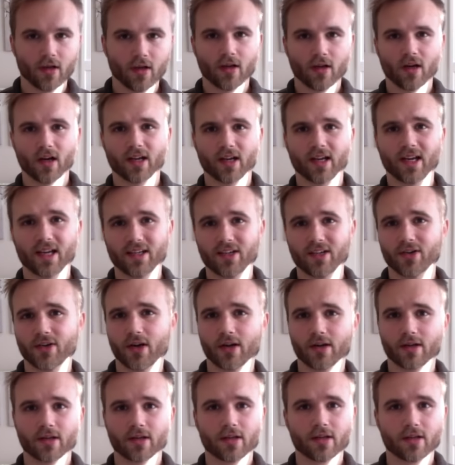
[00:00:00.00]
Again, you
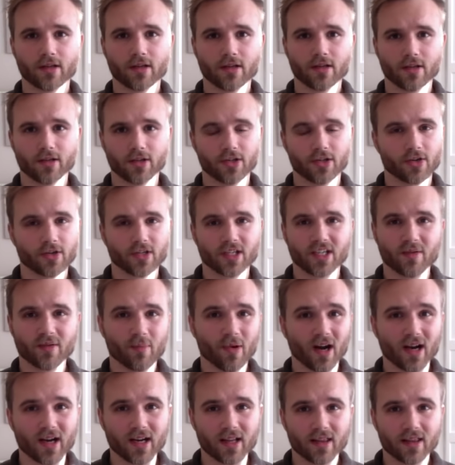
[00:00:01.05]
don't need to
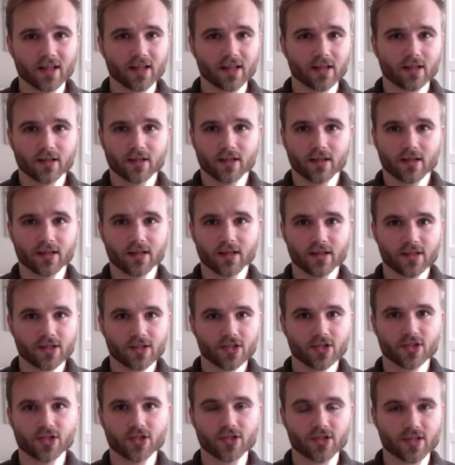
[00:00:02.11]
buy anything.
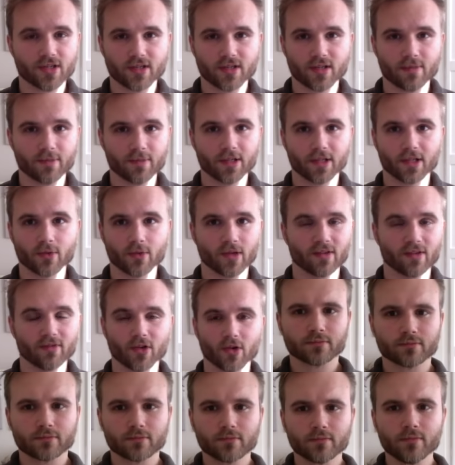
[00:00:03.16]
It's just something that we're giving
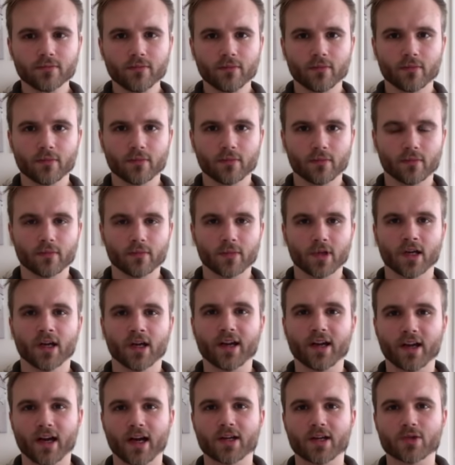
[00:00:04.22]
away. Hey
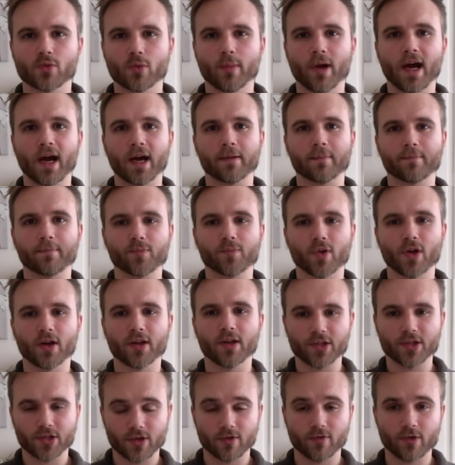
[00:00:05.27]
guys, we're back.
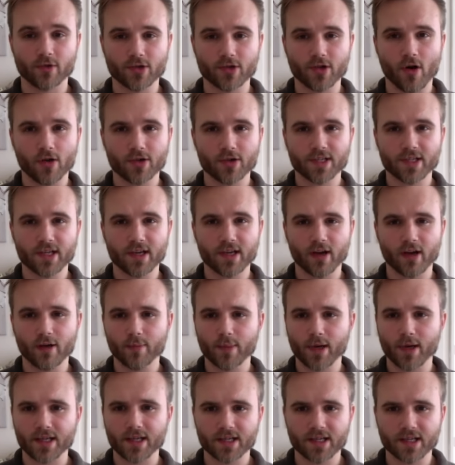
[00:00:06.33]
The server is all set up,
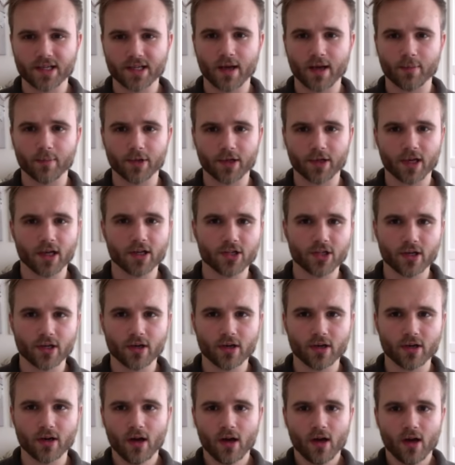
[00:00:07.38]
as is the application.
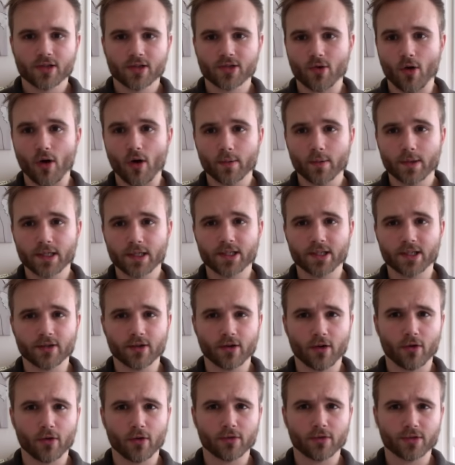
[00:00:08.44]
So all we need
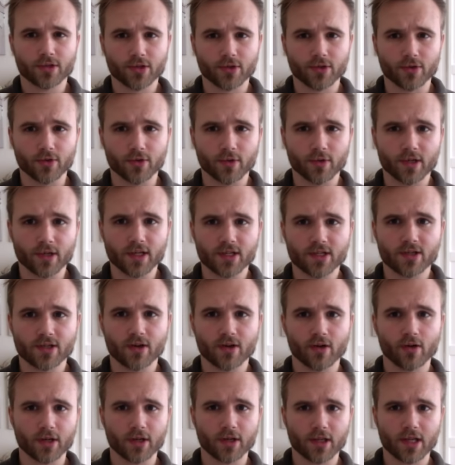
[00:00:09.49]
to do is
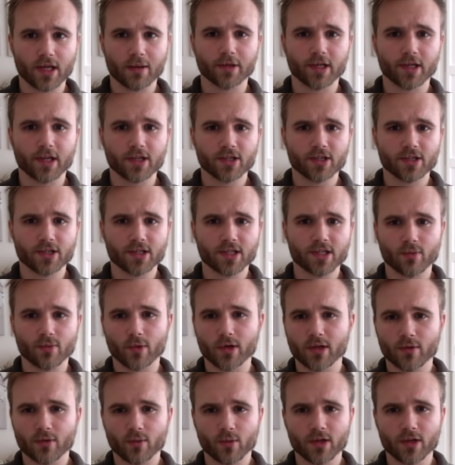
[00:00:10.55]
go into the applications,
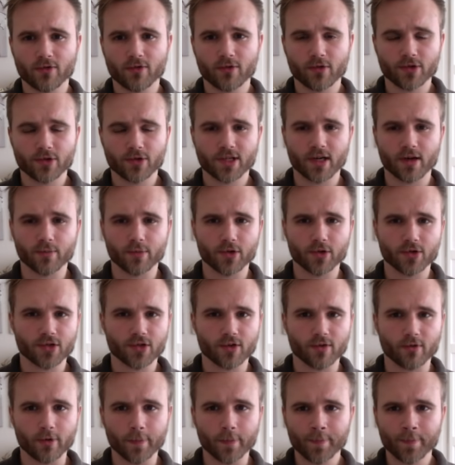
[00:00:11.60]
and when you first set up your
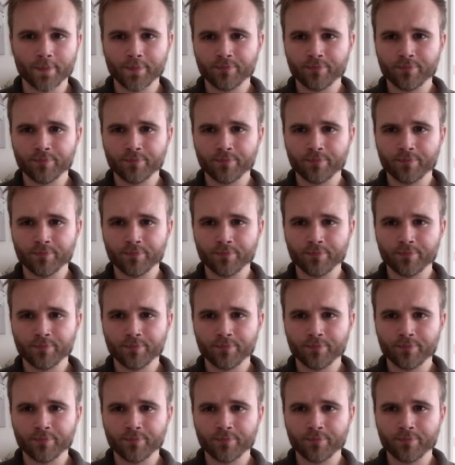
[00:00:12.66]
server